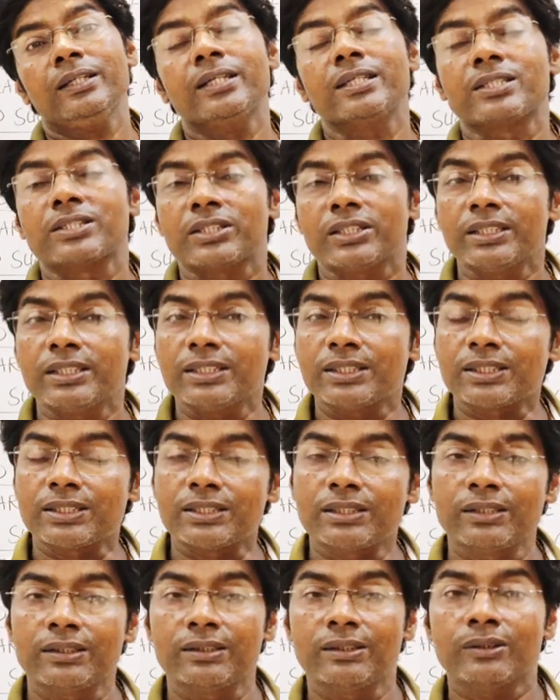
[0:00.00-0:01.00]
it
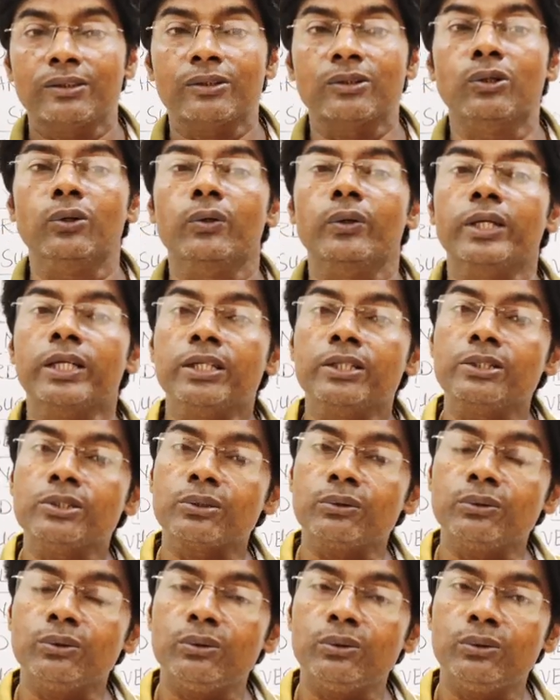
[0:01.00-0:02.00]
is going
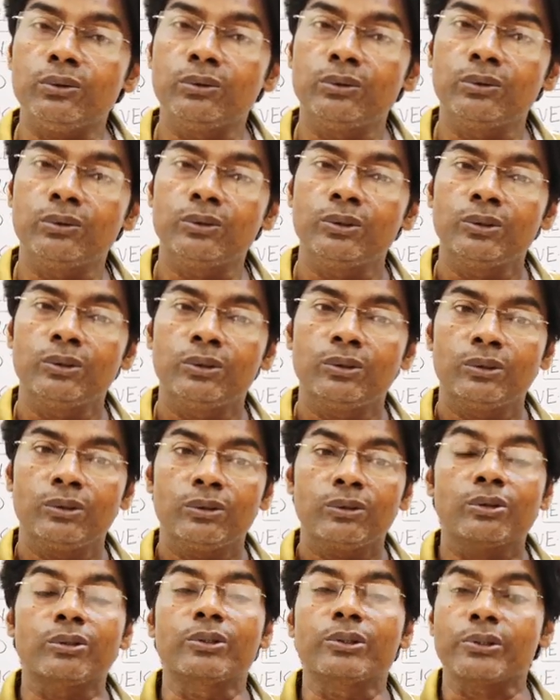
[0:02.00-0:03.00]
to
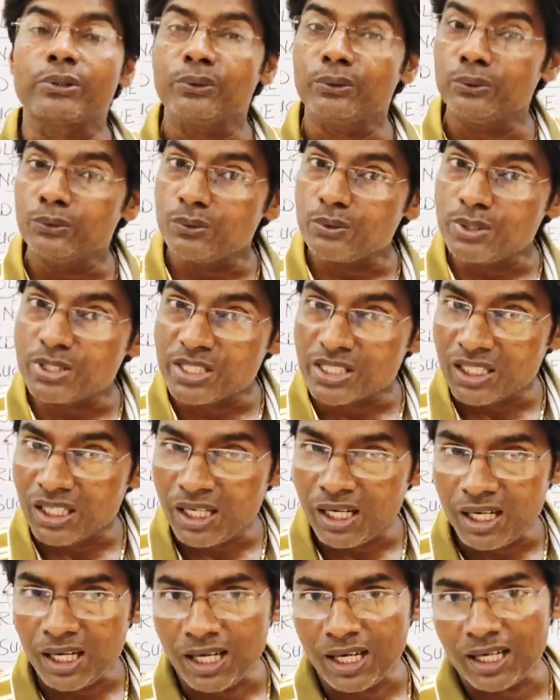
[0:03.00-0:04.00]
grow
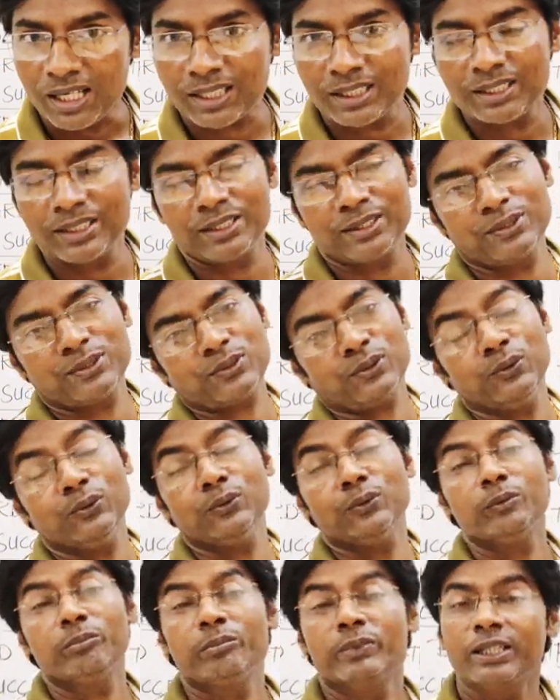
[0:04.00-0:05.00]
dark. So
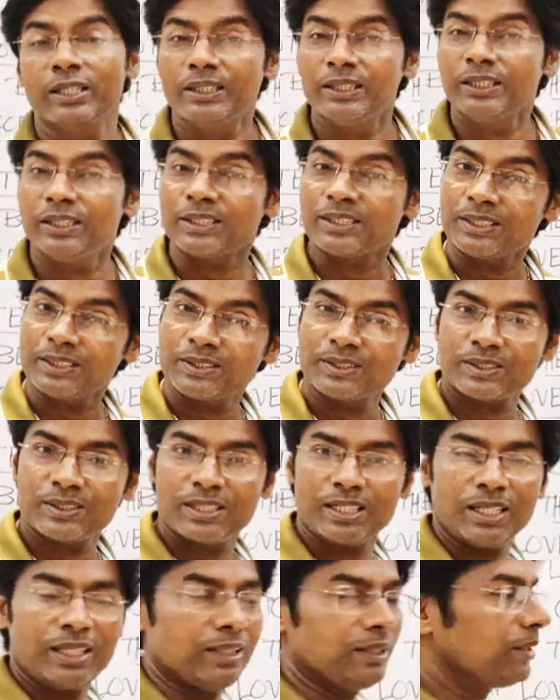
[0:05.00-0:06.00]
hope it is
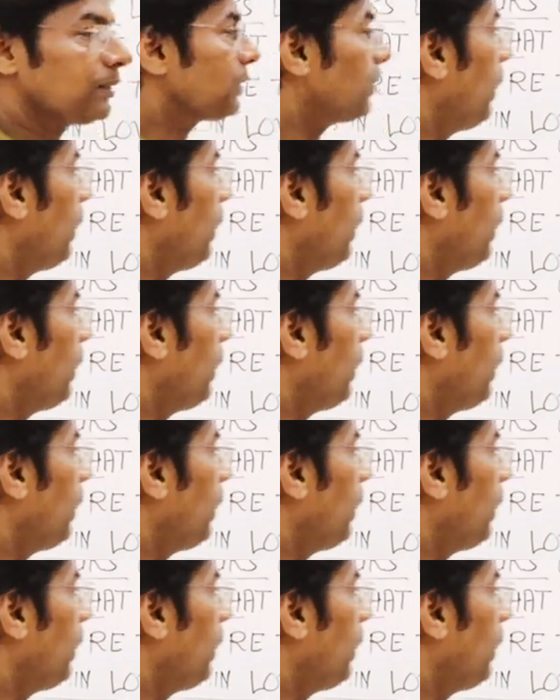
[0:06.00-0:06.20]
clear.